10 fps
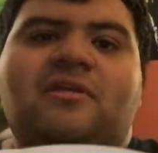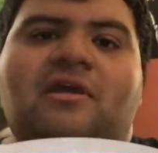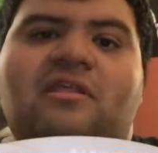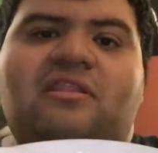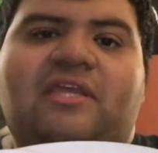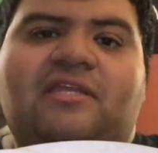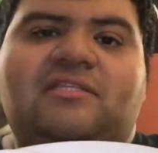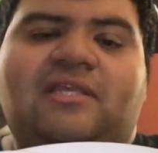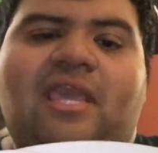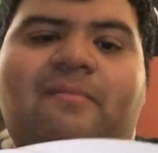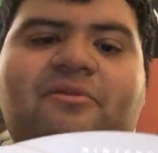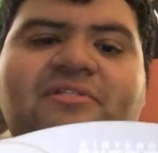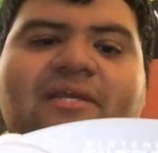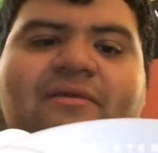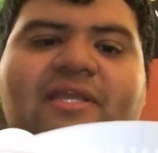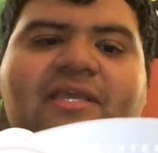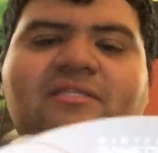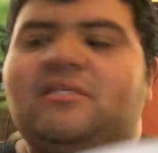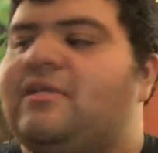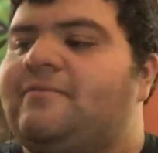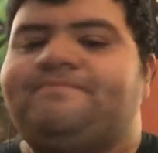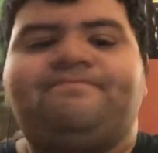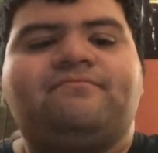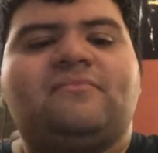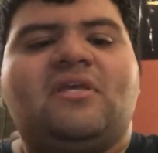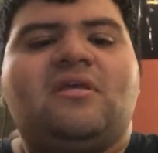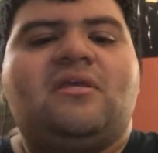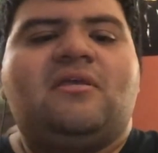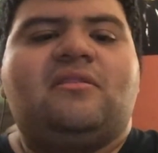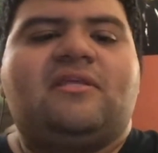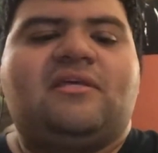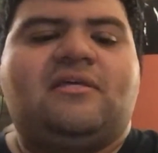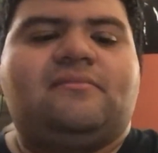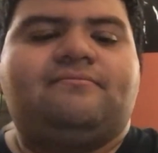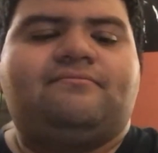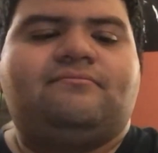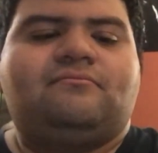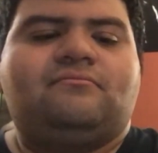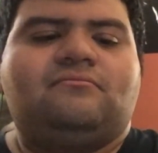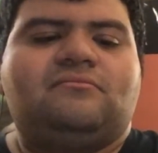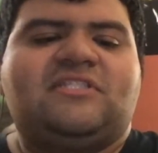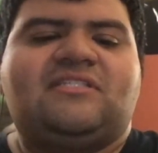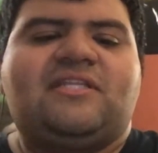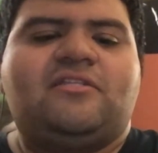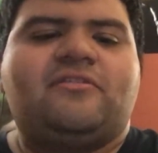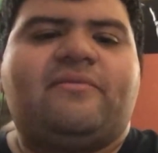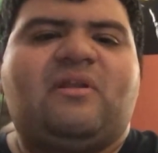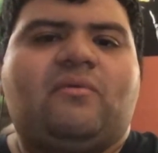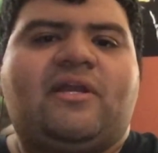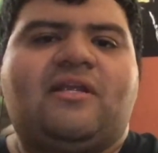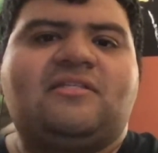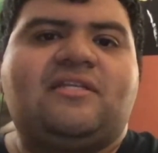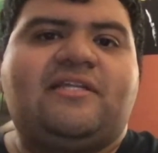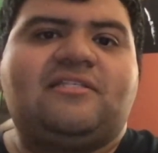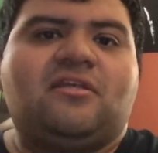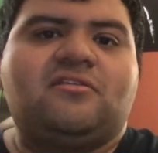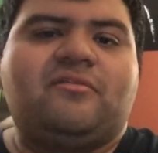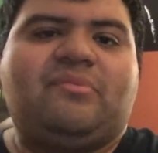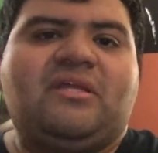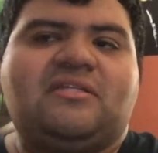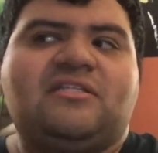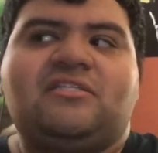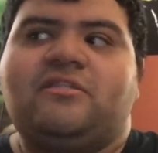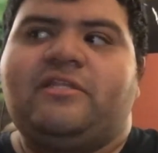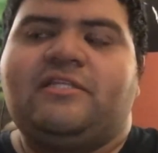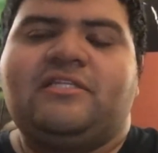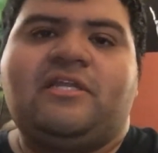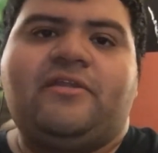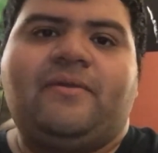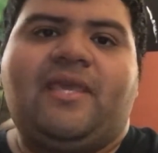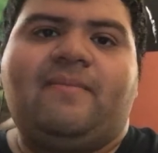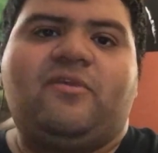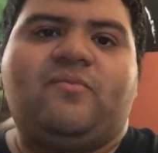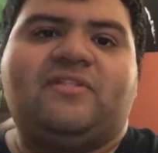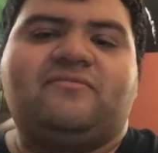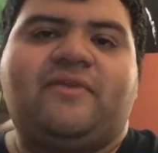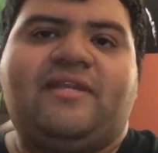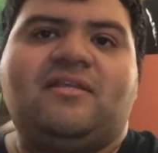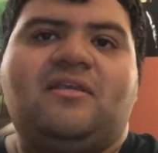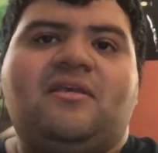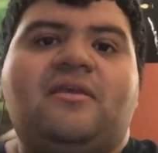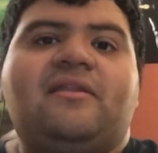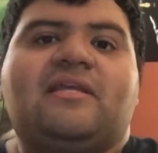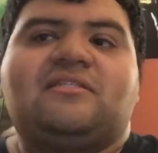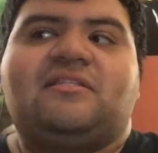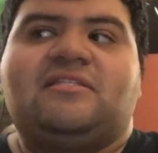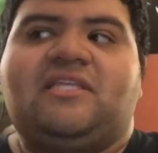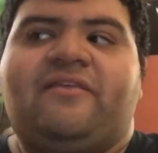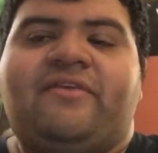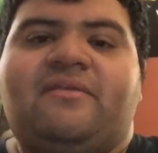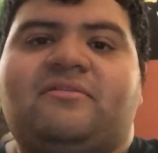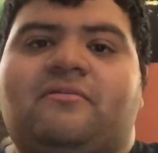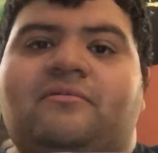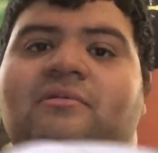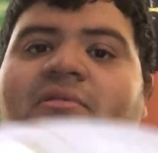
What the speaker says: a thing to gamers nowadays. The the sensor that requires it is also plugged into the Nintendo GameCube that's right next to the TV. So